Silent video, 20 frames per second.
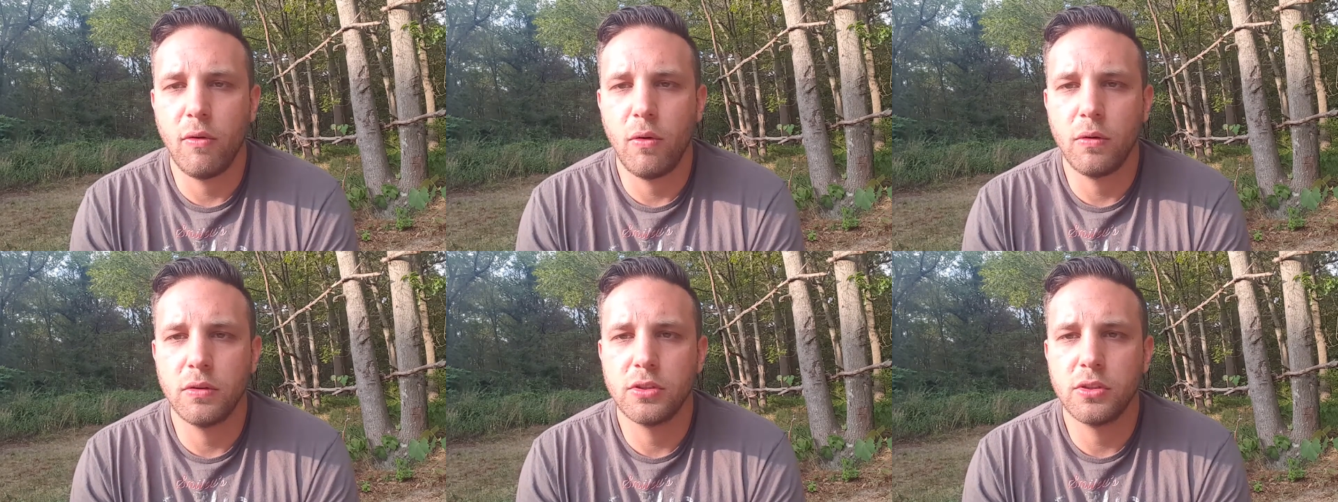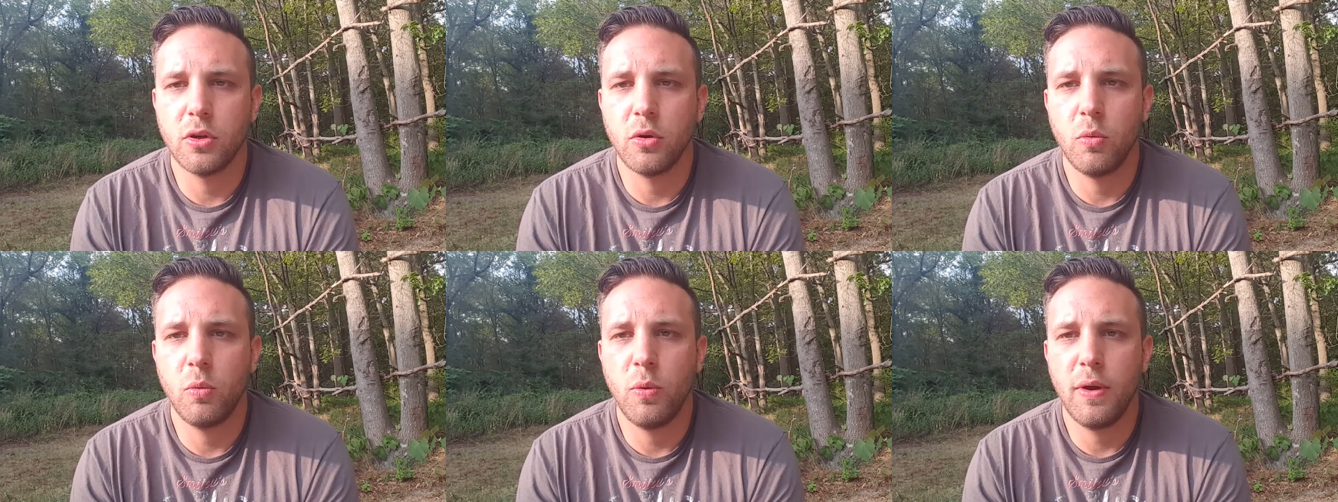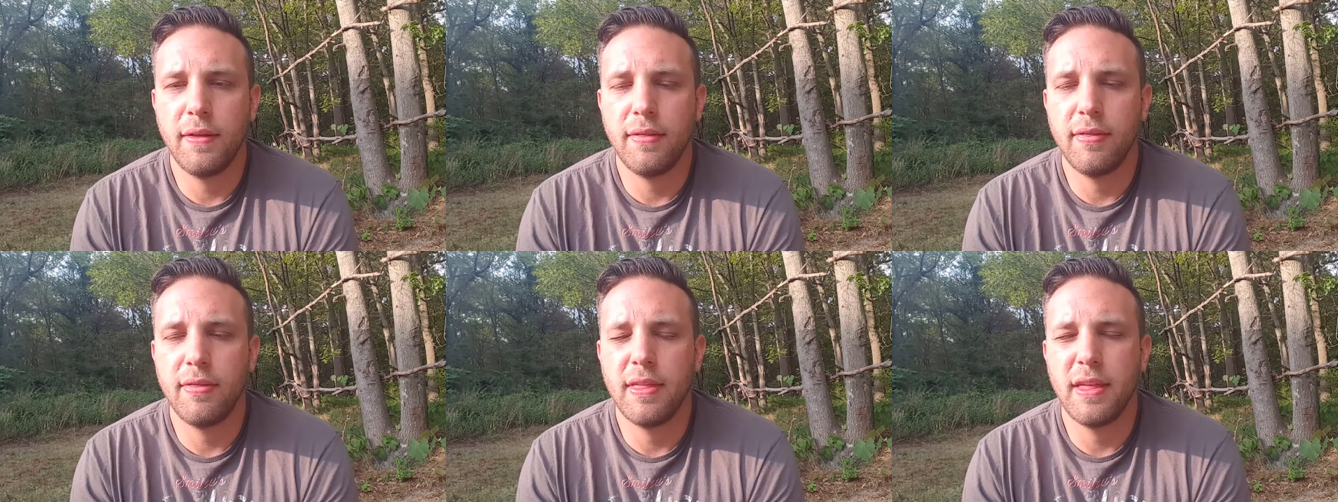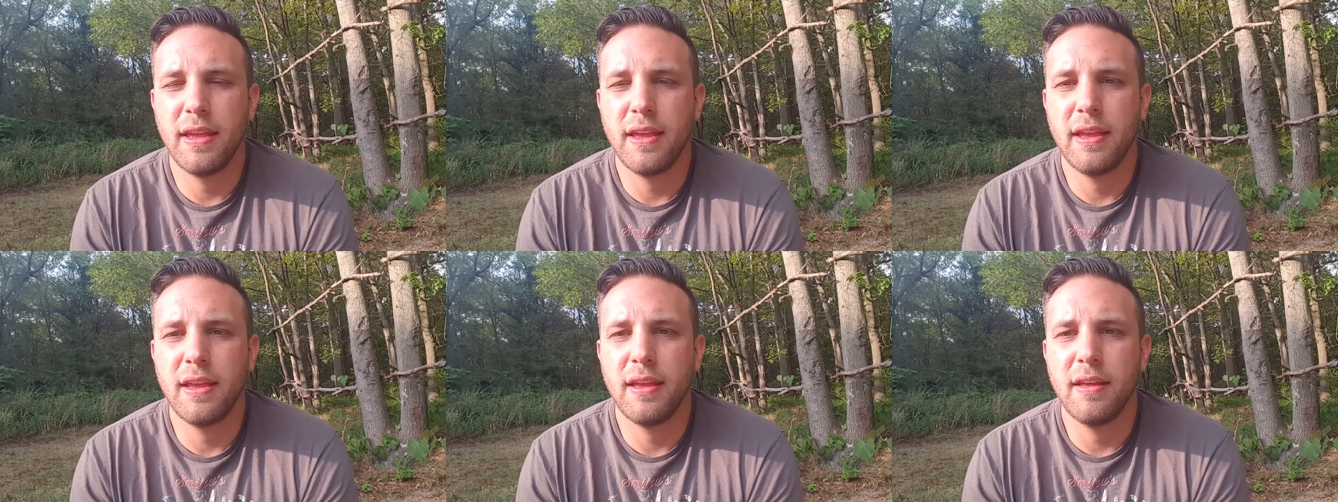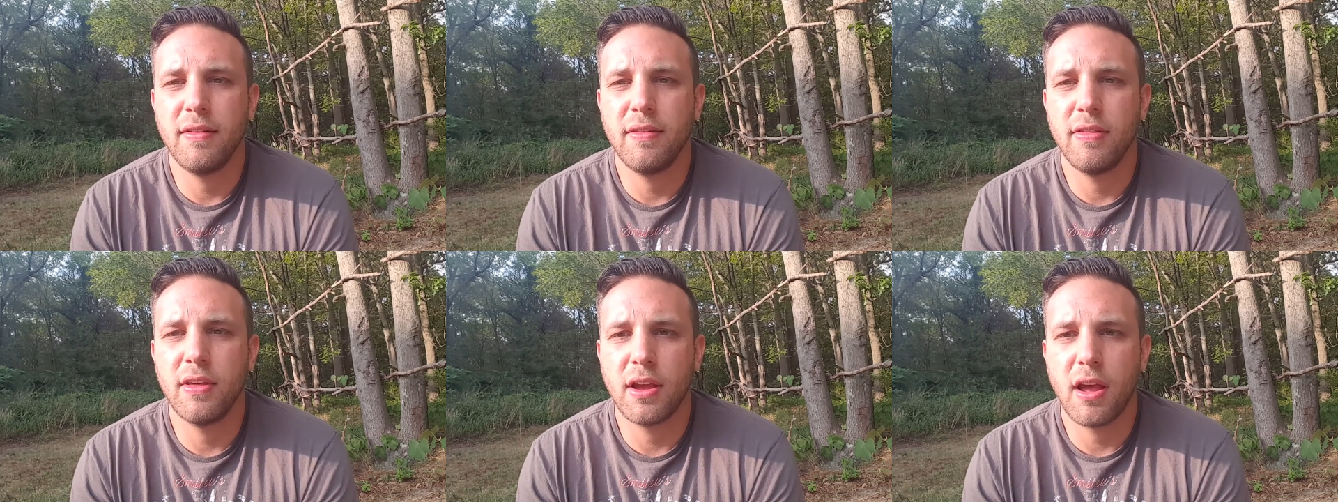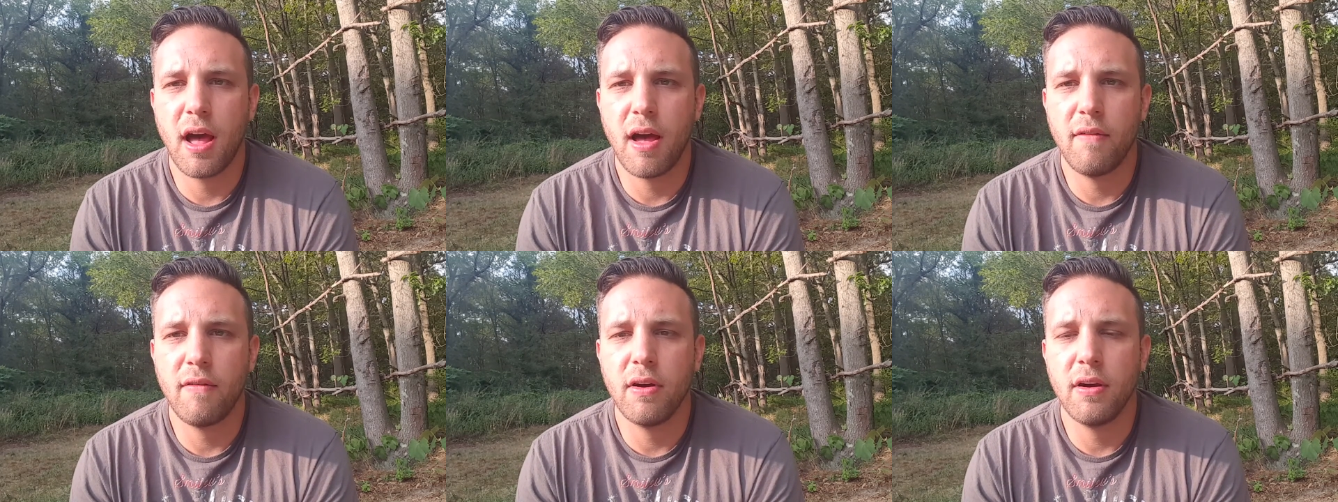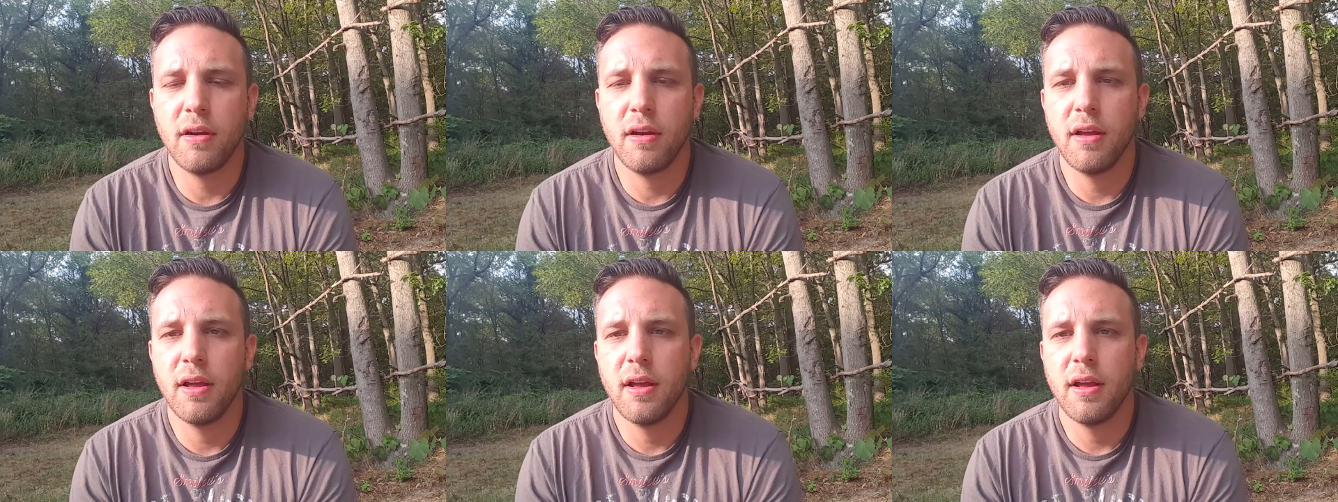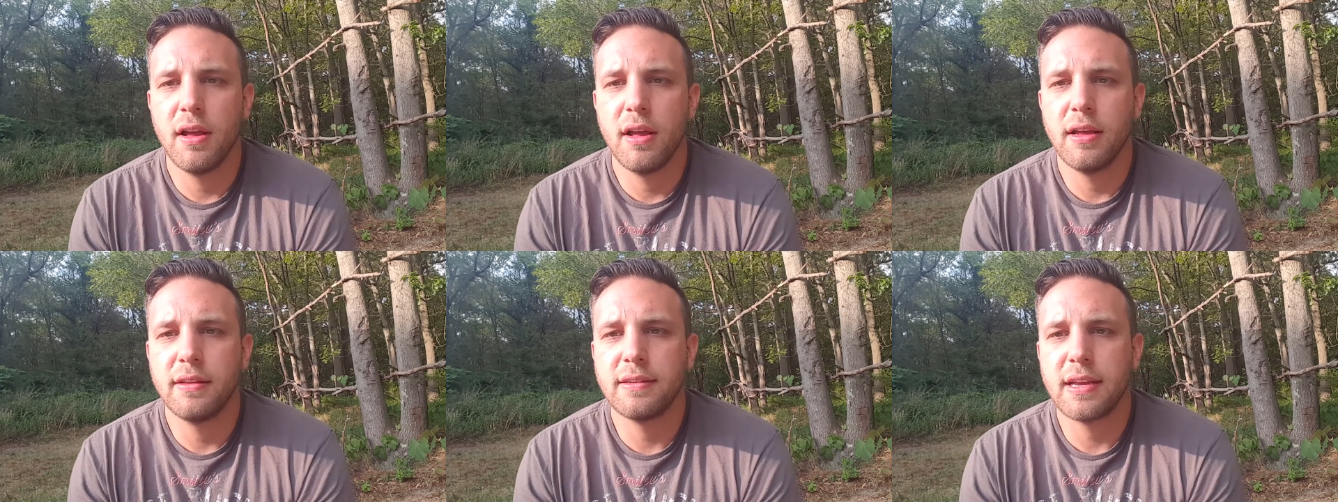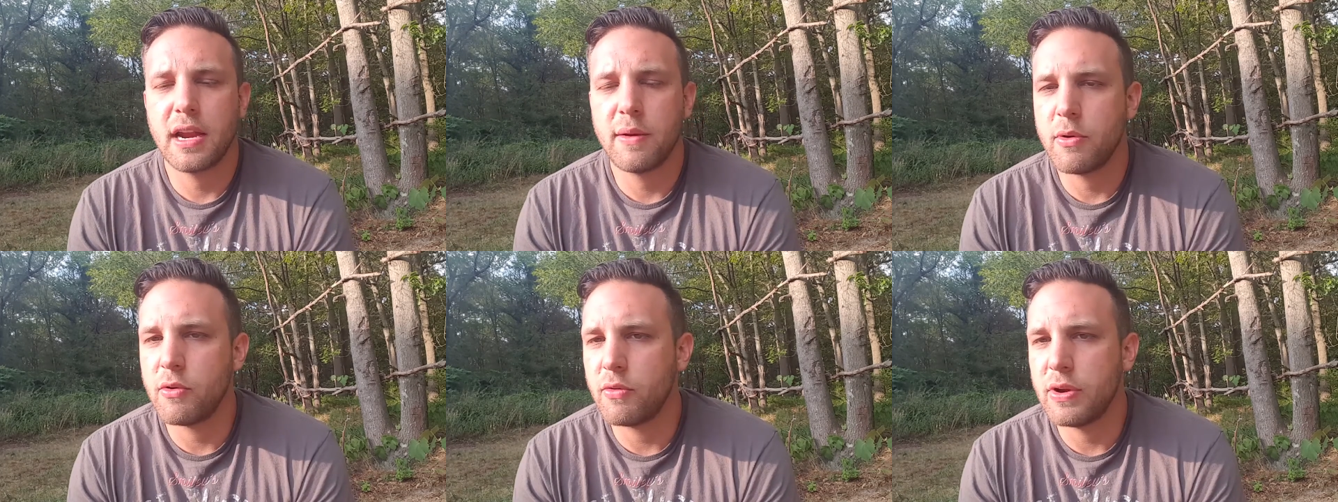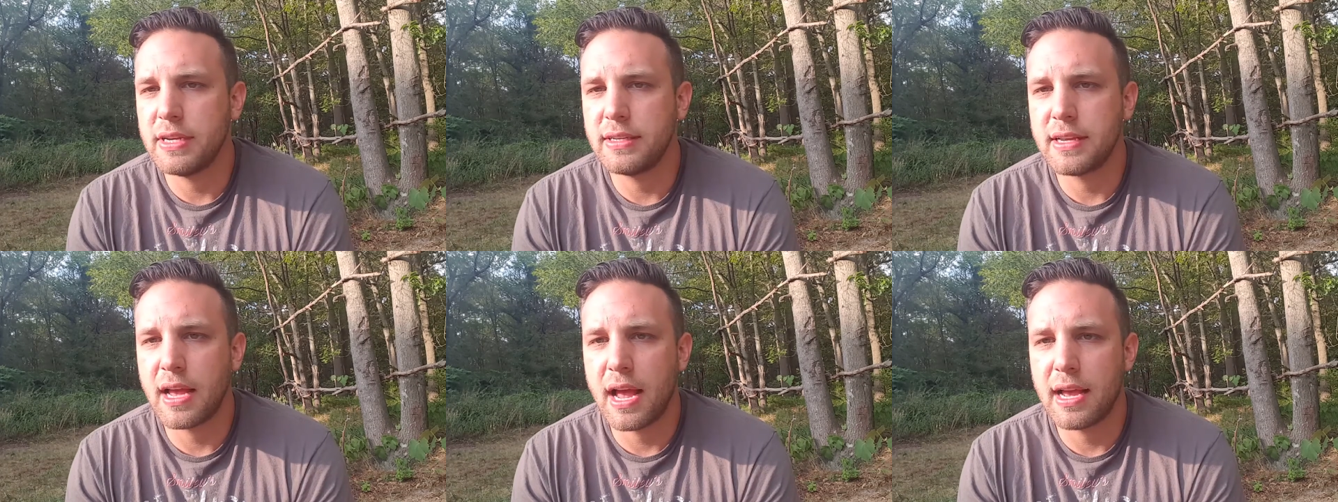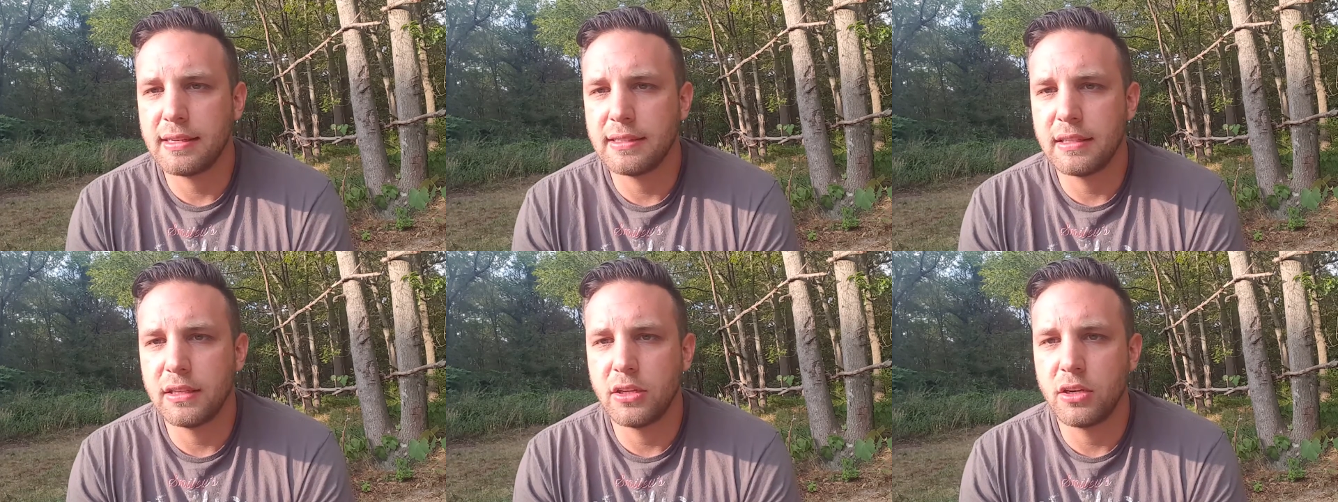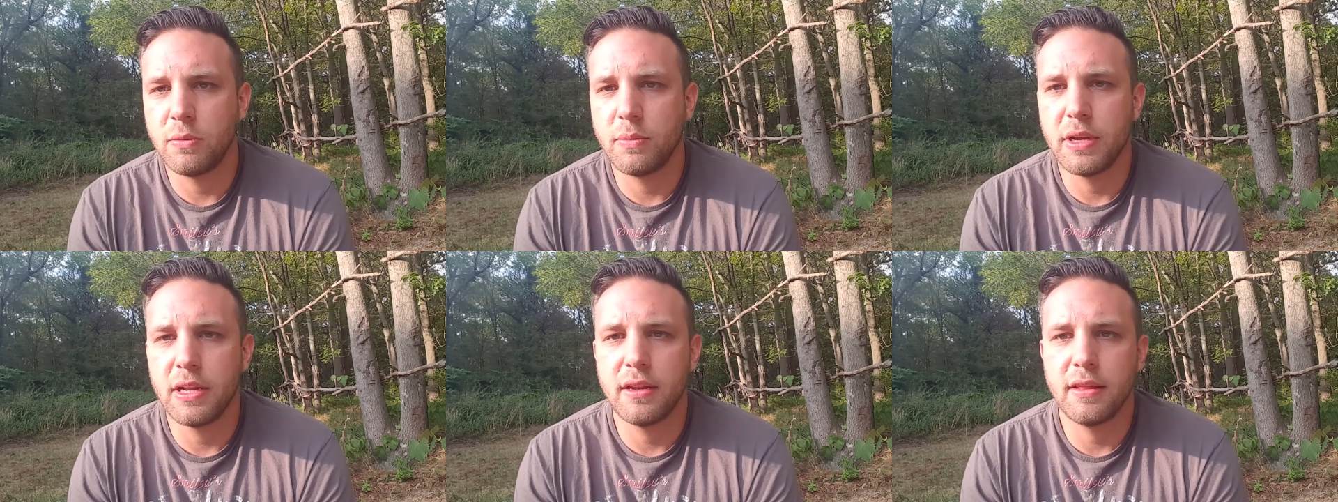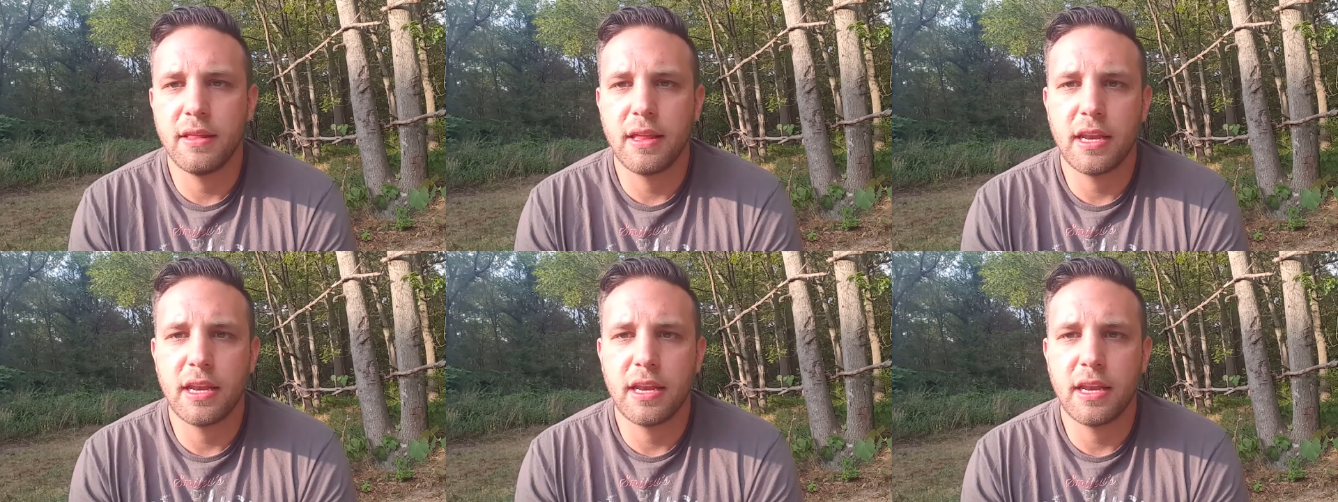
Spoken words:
Also, with the cover, it's got to be resized a little bit.